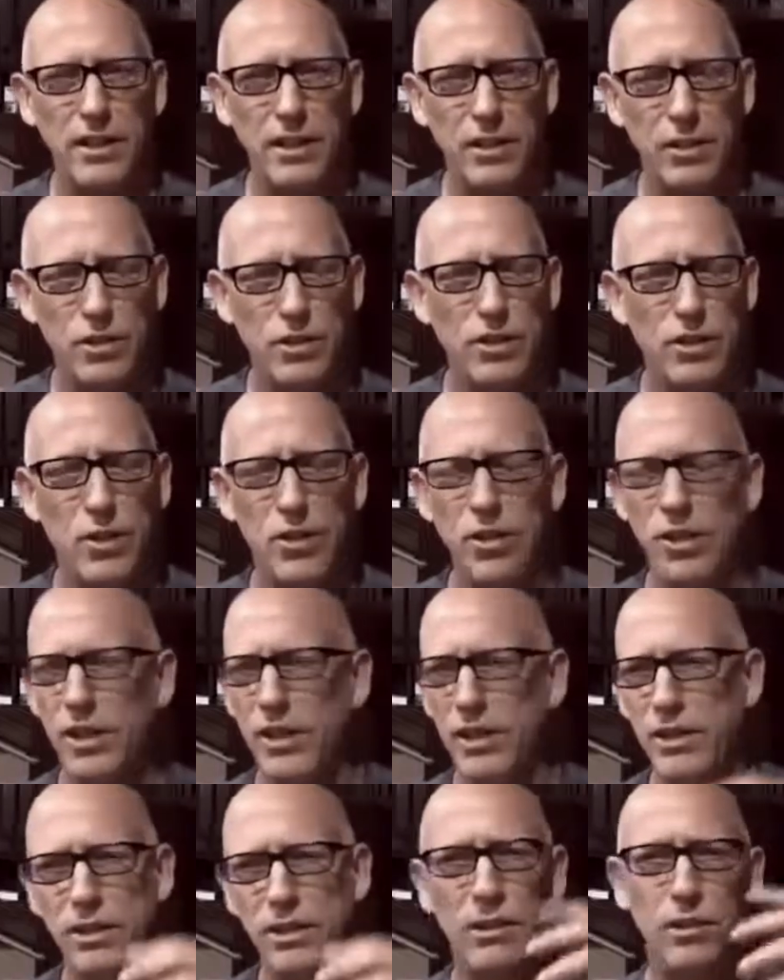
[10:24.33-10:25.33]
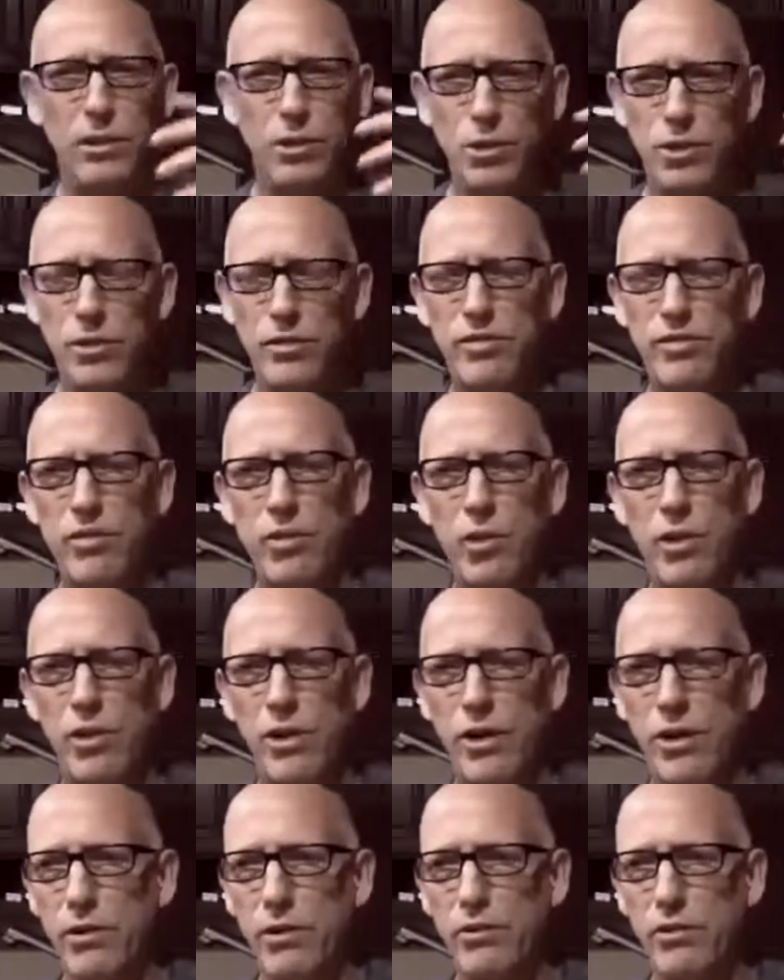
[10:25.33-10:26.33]
Certainly it includes foreign
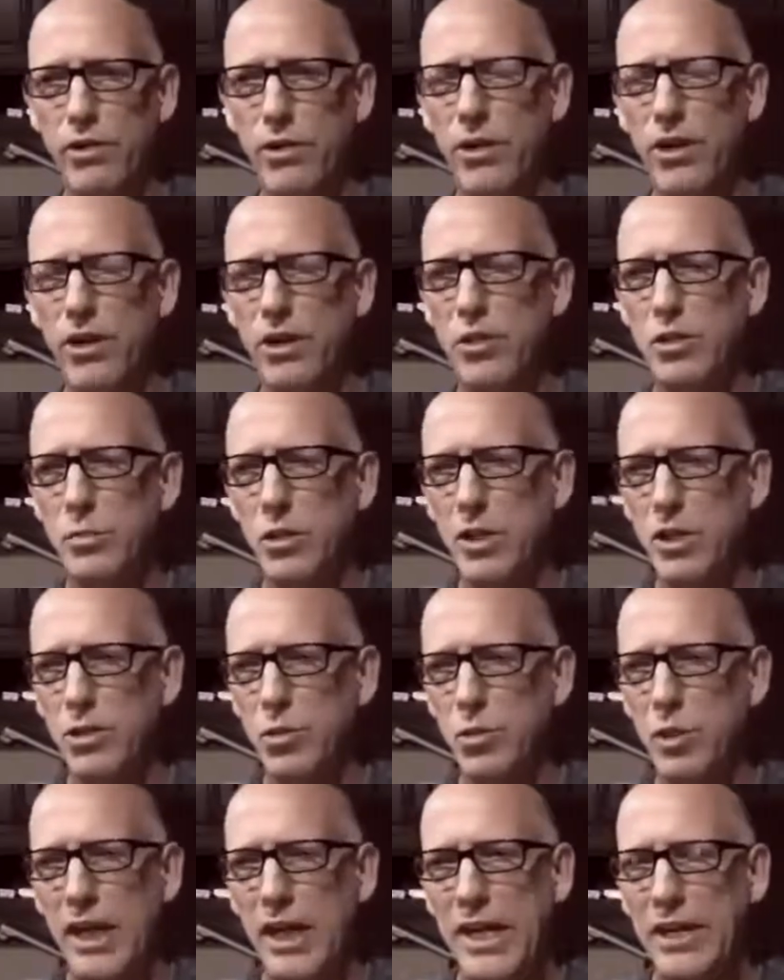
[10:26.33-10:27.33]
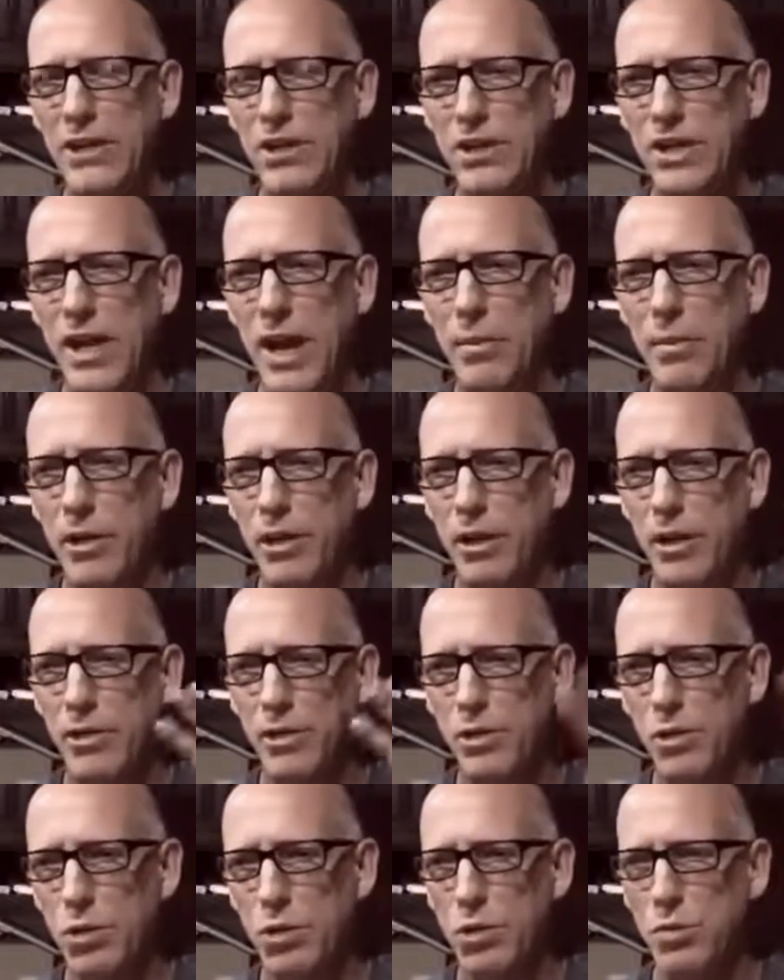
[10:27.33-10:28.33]
interference because we can't stop it on
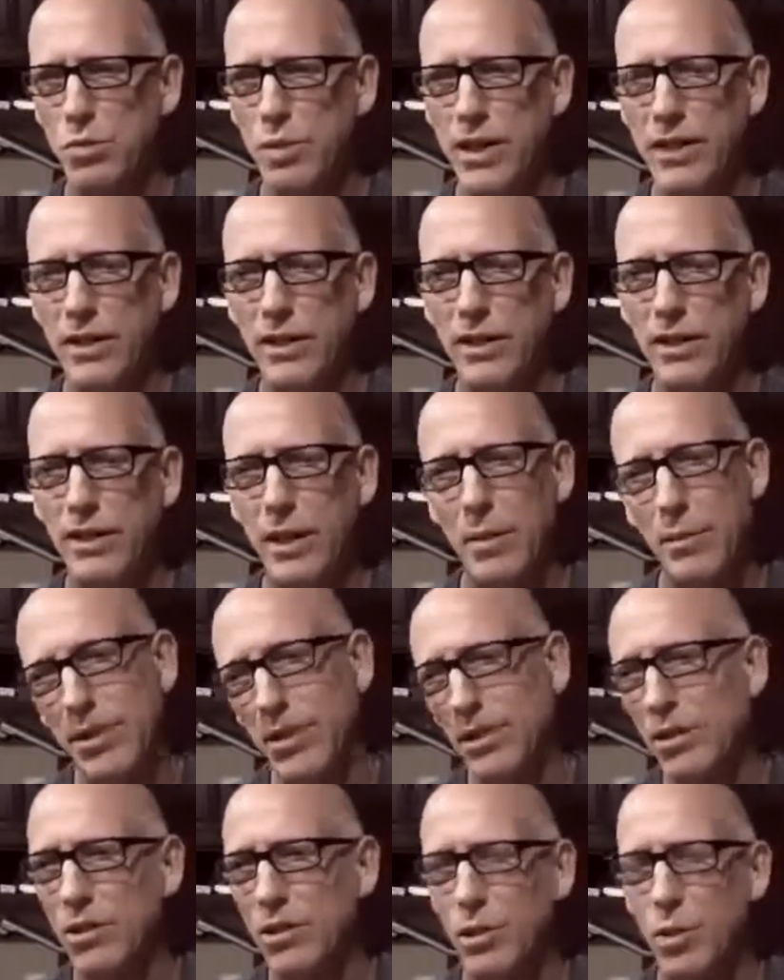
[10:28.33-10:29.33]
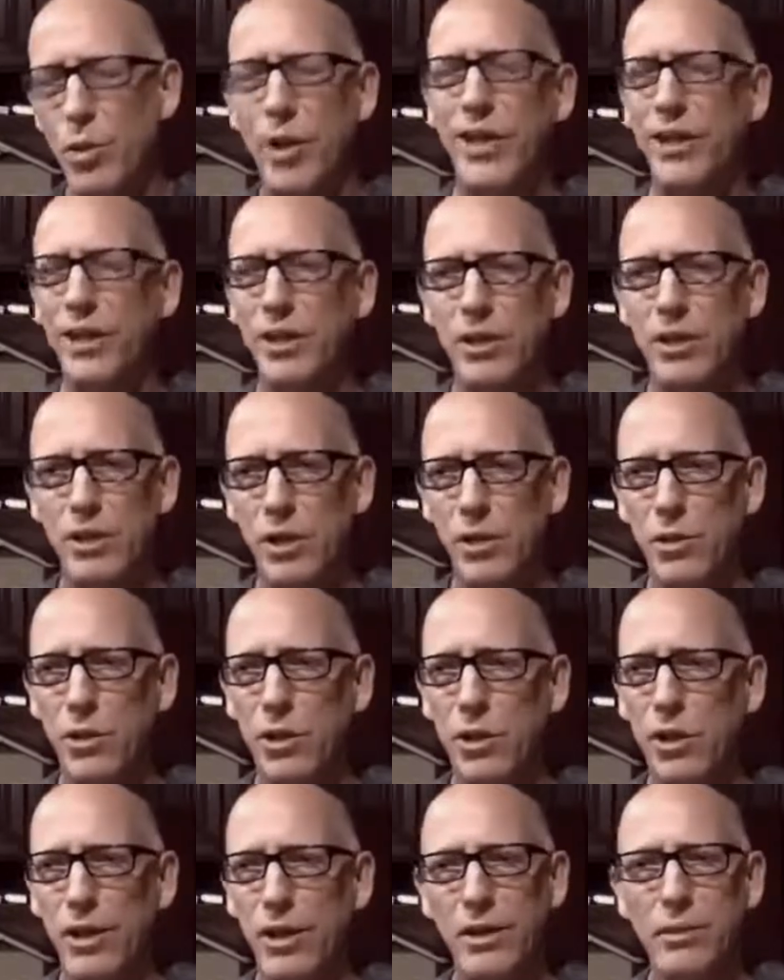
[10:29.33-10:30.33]
social media. I mean, you can do what you can
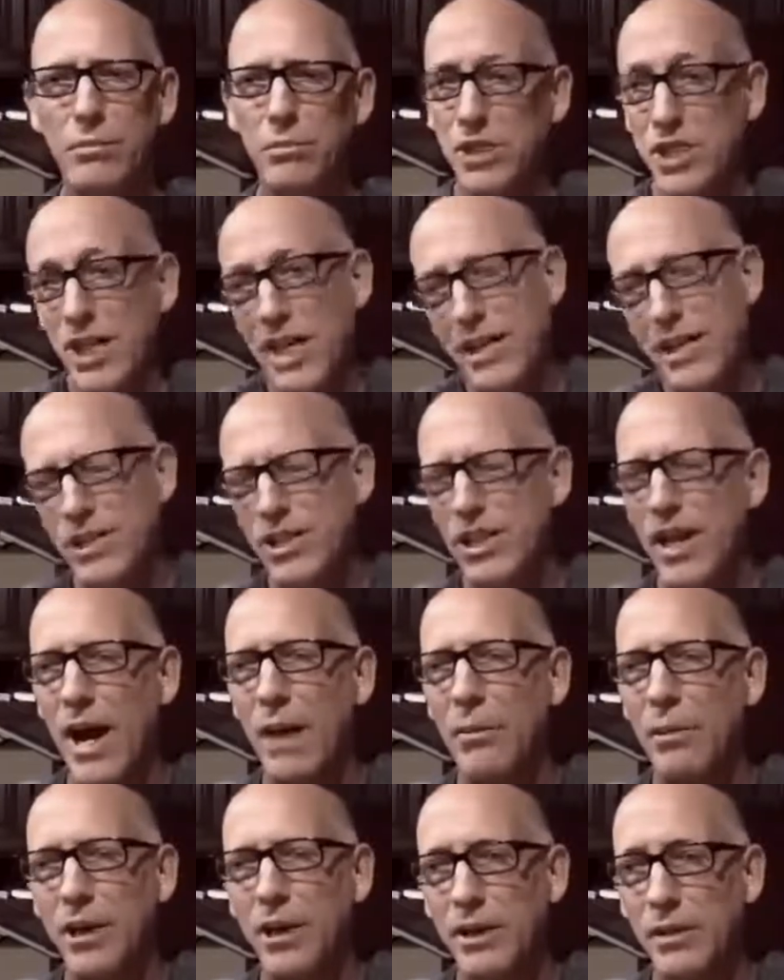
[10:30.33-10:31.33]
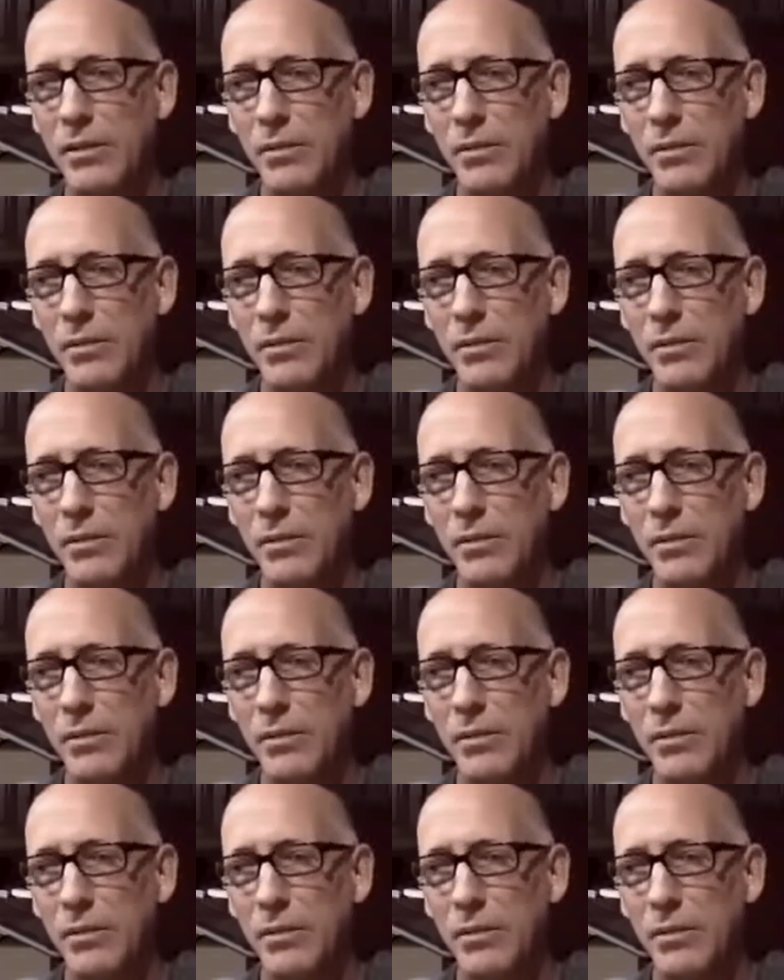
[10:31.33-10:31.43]
do, but you can't stop it.